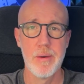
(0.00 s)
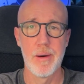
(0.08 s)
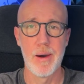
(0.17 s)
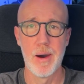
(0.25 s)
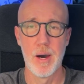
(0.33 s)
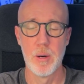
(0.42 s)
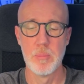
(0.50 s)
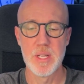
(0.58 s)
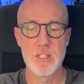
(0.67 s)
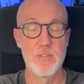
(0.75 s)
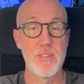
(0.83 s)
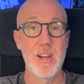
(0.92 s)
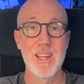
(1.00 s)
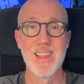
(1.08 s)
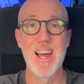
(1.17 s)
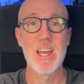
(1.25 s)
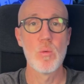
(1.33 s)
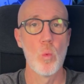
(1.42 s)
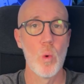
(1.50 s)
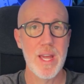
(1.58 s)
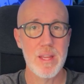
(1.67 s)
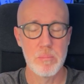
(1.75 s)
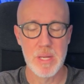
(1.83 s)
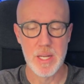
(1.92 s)
Um, it's very
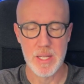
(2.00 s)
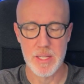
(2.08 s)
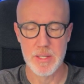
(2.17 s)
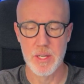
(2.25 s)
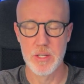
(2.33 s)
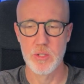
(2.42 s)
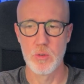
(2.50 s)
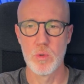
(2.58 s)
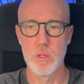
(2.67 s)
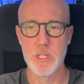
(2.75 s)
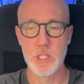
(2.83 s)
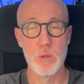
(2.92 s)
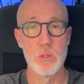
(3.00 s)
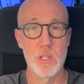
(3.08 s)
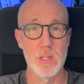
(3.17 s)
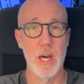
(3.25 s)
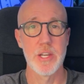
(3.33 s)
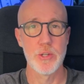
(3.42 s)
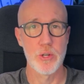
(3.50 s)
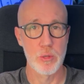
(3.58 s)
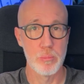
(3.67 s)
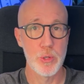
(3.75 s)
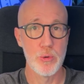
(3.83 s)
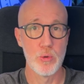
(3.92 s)
lightweight, meaning it doesn't really use a lot of your
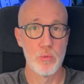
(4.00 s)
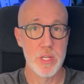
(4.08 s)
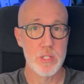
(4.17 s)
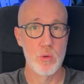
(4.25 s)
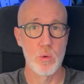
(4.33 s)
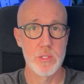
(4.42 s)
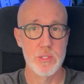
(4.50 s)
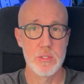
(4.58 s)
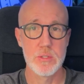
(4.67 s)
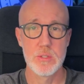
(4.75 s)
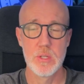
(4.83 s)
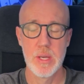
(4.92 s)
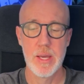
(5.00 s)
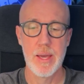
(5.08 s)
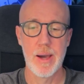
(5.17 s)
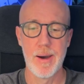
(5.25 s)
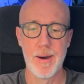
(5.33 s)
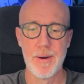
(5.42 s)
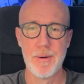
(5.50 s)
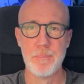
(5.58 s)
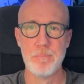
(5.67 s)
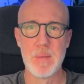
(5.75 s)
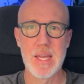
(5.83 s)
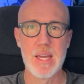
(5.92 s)
computer resources.
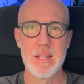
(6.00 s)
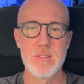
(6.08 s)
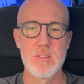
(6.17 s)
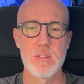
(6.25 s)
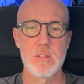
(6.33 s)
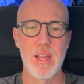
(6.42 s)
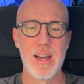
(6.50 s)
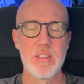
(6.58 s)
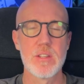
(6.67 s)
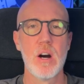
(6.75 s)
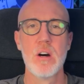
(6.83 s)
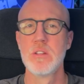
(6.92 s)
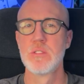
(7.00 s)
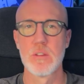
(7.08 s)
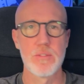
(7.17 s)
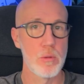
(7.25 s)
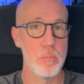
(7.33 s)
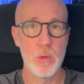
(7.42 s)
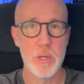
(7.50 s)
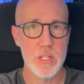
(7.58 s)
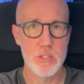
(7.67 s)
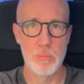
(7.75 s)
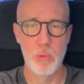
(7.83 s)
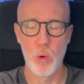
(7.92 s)
Um, it's got tons of community
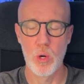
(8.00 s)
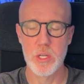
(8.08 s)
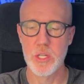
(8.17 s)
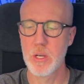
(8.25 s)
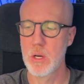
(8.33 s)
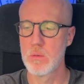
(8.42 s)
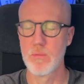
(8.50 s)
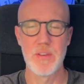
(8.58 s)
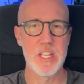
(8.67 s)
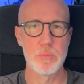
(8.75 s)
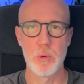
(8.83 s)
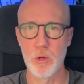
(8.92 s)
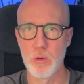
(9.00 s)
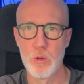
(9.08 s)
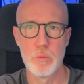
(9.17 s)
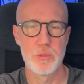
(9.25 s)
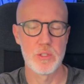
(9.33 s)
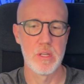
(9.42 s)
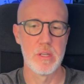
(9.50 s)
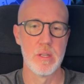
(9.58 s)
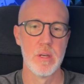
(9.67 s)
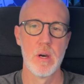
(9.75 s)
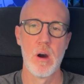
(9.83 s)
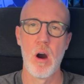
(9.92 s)
support, you know, Facebook groups and
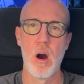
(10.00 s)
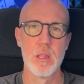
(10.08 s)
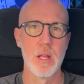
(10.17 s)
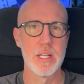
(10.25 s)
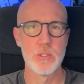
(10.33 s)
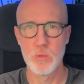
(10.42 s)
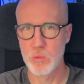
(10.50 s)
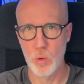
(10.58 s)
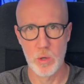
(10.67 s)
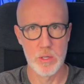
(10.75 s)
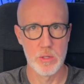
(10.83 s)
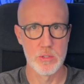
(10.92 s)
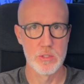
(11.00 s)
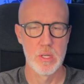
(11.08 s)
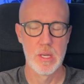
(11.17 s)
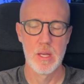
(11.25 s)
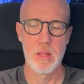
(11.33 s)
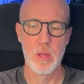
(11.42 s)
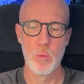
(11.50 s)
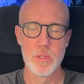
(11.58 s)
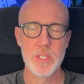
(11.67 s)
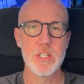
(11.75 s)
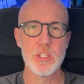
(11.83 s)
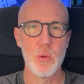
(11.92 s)
online tutorials that will
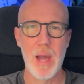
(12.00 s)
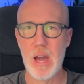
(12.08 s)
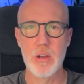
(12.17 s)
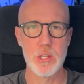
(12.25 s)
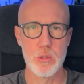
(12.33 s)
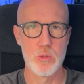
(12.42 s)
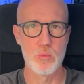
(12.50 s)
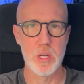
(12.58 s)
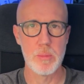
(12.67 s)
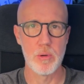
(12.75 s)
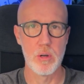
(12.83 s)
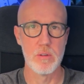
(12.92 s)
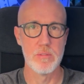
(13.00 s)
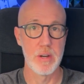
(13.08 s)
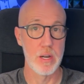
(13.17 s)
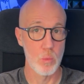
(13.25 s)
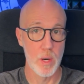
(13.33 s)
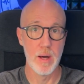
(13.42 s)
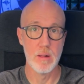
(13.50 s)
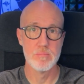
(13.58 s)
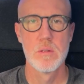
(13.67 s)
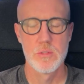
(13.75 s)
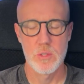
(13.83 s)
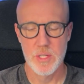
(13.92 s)
teach you how to use Reaper very well.
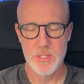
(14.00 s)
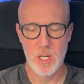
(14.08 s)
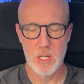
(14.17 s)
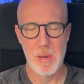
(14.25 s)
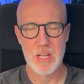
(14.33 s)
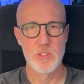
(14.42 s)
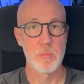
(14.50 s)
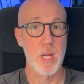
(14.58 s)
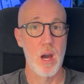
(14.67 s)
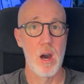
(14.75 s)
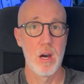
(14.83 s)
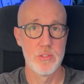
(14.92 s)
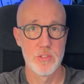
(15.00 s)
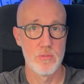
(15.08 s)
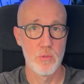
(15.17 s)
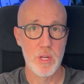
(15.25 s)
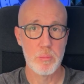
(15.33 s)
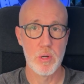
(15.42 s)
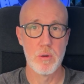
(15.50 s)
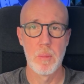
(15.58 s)
So let's talk about some cons of Reaper.